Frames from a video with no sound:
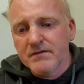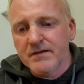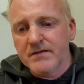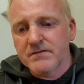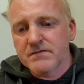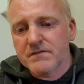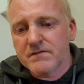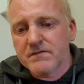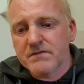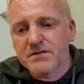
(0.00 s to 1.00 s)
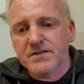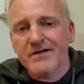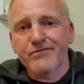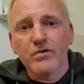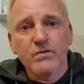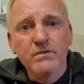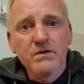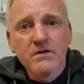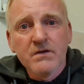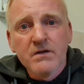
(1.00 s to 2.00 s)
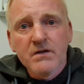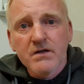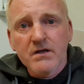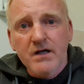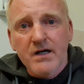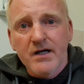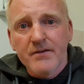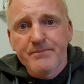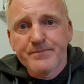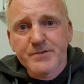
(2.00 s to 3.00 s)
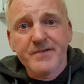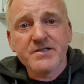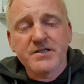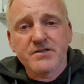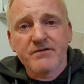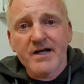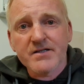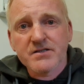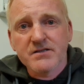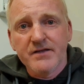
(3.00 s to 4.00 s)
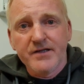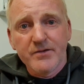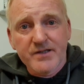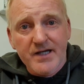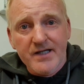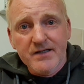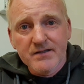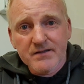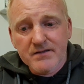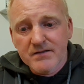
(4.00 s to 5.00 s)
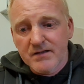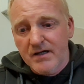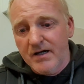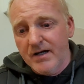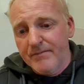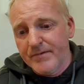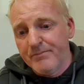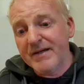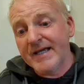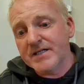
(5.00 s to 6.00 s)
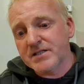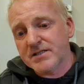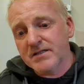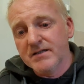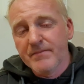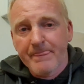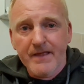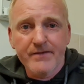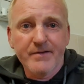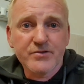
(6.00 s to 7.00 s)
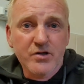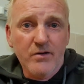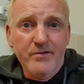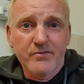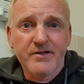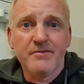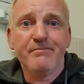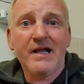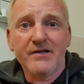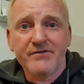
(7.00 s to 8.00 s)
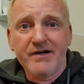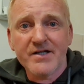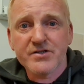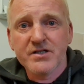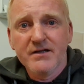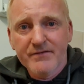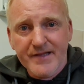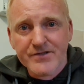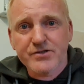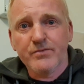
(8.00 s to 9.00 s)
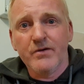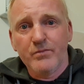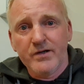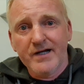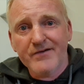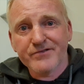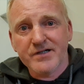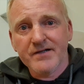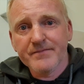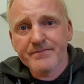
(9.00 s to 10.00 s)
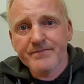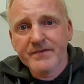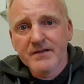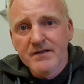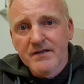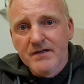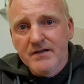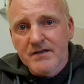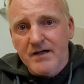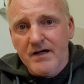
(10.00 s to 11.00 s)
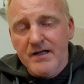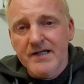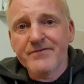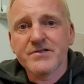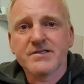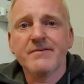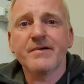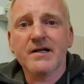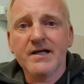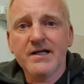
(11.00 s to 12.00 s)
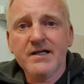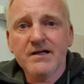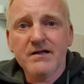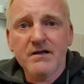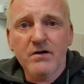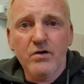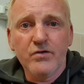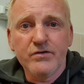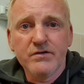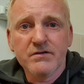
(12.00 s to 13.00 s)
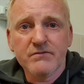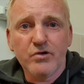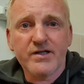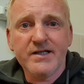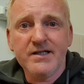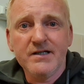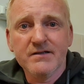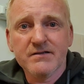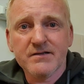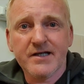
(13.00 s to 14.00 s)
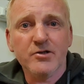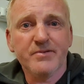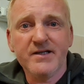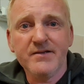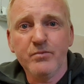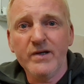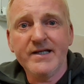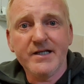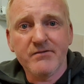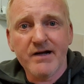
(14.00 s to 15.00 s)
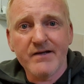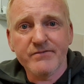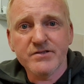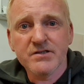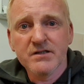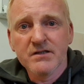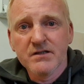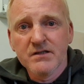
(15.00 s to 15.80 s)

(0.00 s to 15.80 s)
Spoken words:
There's several species of wrasse in the UK. The biggest and the most common would be the Ballan wrasse. That's the one we're after. Lives typically on rocky, kelpy, weedy ground.